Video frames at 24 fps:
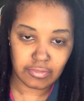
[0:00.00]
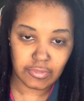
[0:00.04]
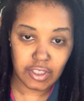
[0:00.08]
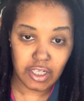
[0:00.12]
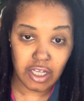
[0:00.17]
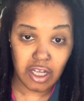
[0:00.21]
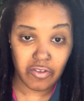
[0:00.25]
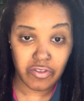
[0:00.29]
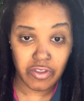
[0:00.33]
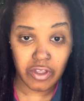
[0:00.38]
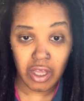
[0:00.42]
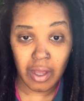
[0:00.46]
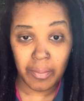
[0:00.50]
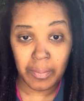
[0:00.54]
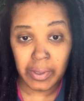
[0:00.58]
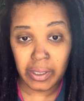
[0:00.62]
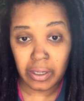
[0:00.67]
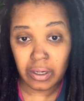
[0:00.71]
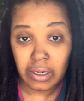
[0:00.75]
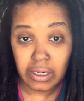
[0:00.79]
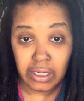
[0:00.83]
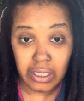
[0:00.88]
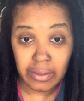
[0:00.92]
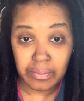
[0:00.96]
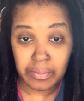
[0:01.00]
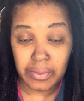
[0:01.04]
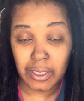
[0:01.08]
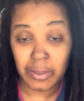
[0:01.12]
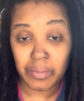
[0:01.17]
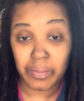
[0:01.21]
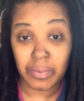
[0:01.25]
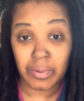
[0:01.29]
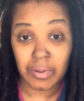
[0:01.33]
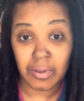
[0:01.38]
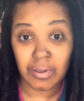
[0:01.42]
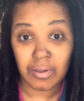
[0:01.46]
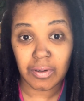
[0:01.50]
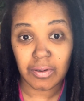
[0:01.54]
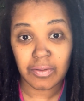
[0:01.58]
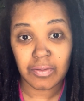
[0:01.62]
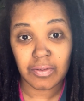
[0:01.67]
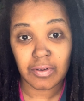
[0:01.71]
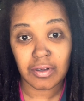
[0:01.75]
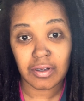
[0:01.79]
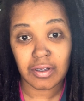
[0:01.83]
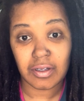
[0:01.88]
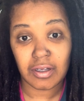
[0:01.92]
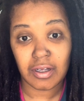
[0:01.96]
of the American people,
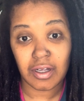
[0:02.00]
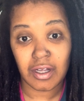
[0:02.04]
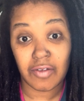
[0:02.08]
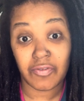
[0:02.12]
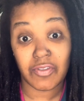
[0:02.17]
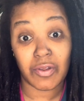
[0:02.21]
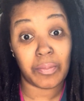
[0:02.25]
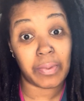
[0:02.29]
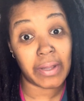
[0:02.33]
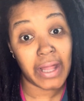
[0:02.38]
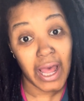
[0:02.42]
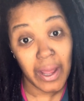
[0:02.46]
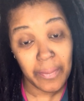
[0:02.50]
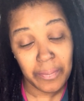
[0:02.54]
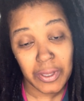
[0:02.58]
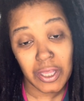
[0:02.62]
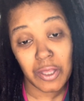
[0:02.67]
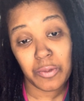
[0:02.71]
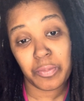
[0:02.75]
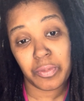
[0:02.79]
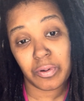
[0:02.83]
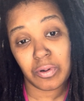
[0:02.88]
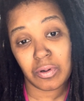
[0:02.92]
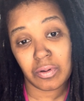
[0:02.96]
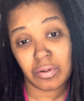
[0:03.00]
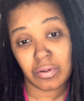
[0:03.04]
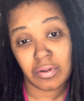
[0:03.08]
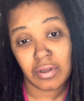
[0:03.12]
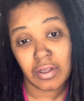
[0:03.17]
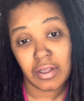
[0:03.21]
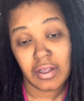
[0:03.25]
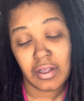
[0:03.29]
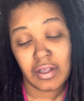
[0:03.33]
of the Black people,